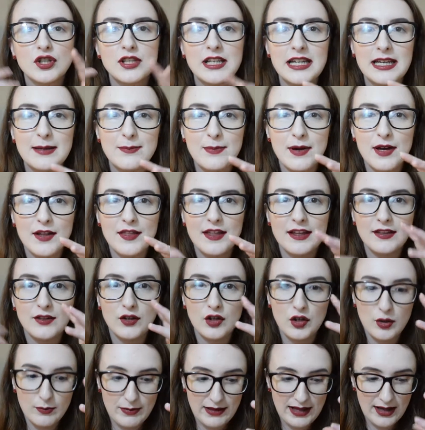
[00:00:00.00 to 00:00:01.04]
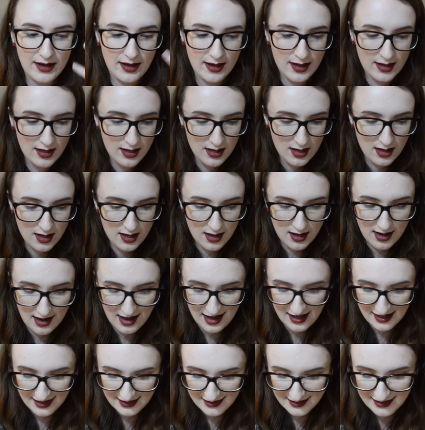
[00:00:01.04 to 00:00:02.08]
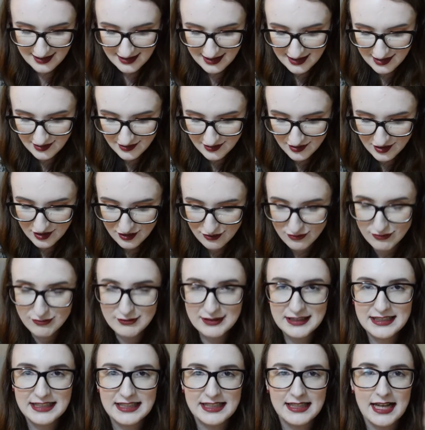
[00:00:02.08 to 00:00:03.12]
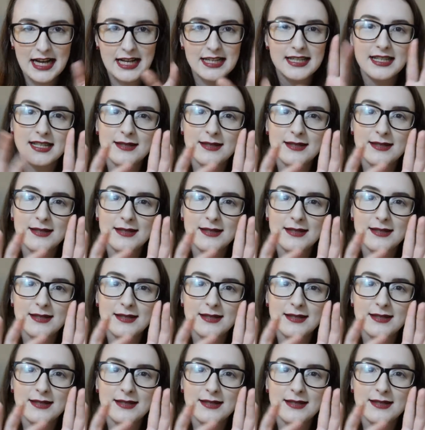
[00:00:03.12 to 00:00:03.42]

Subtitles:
deeper than Nubia, and it's just really nice.